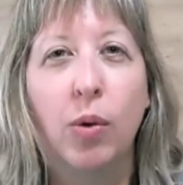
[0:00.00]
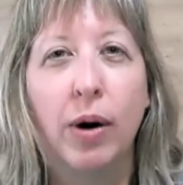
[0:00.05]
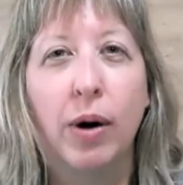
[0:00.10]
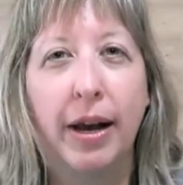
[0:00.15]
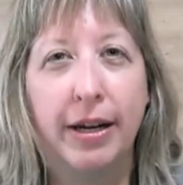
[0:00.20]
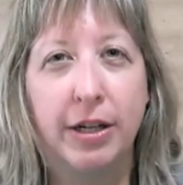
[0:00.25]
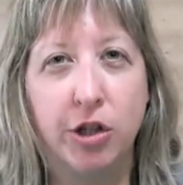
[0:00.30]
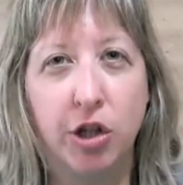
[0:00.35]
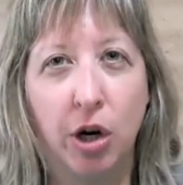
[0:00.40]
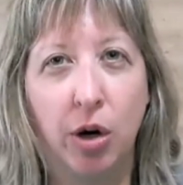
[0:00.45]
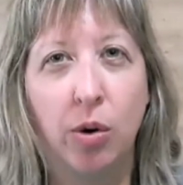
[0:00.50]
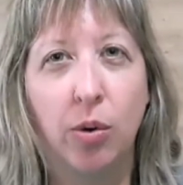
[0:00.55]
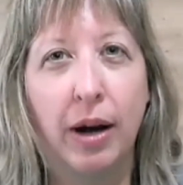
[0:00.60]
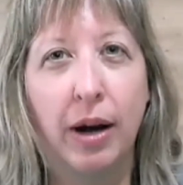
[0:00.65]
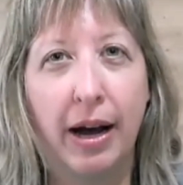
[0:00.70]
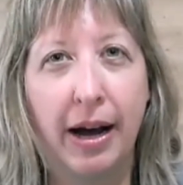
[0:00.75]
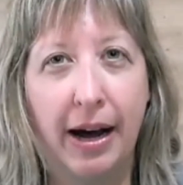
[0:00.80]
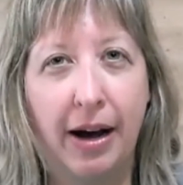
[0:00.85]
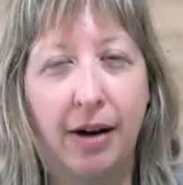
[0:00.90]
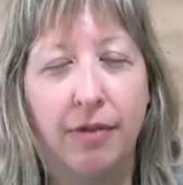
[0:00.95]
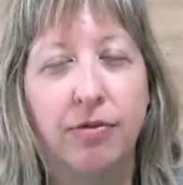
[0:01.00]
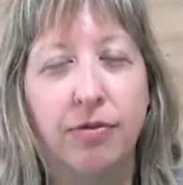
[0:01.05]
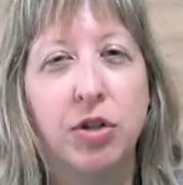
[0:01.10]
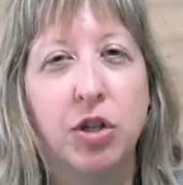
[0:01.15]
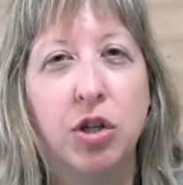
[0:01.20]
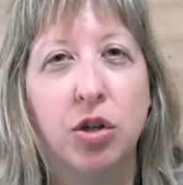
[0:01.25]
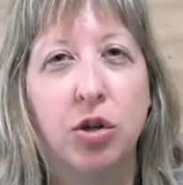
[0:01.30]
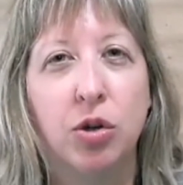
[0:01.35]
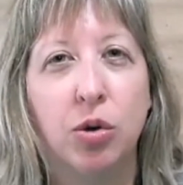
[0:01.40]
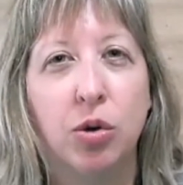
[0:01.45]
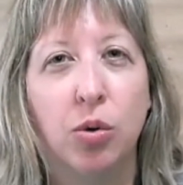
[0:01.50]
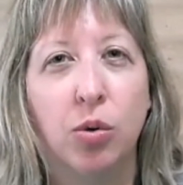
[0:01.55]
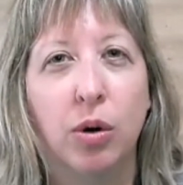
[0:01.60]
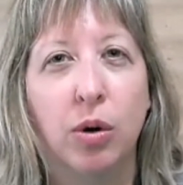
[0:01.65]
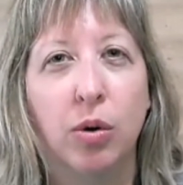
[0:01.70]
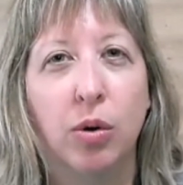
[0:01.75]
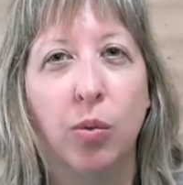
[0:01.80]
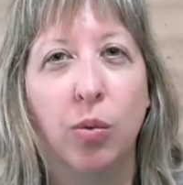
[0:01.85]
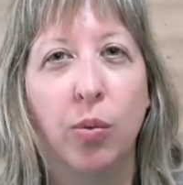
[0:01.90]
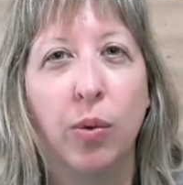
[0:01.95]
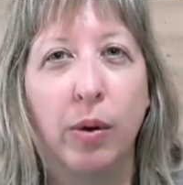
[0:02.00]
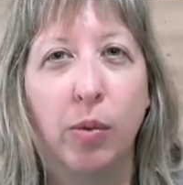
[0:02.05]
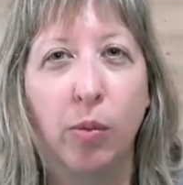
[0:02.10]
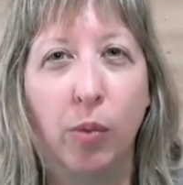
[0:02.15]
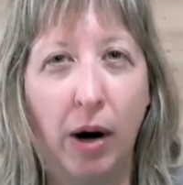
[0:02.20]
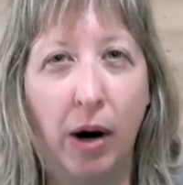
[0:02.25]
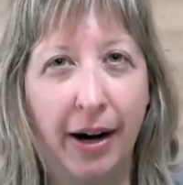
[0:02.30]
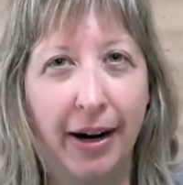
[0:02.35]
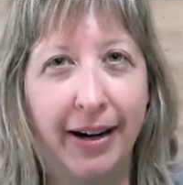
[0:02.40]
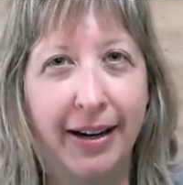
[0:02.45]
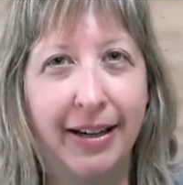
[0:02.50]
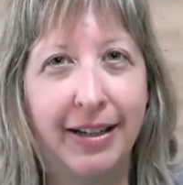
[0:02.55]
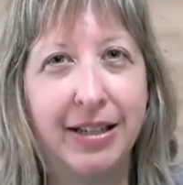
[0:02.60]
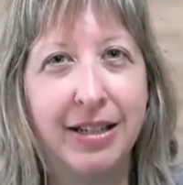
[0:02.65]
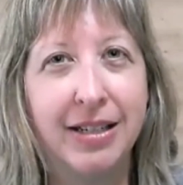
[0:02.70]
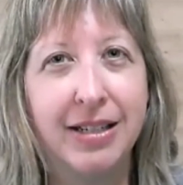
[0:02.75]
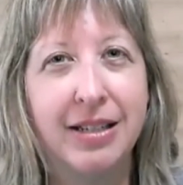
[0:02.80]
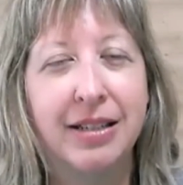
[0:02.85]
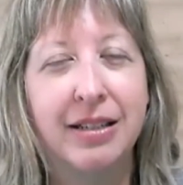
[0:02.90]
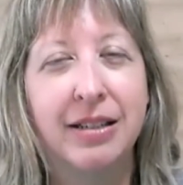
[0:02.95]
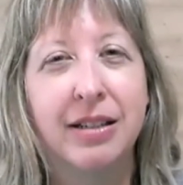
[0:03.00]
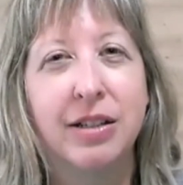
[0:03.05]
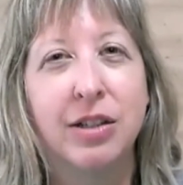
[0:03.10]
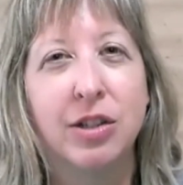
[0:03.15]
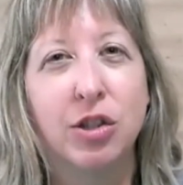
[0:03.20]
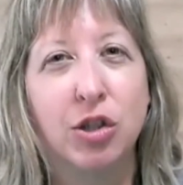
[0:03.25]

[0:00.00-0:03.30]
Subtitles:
when I don't have to rewind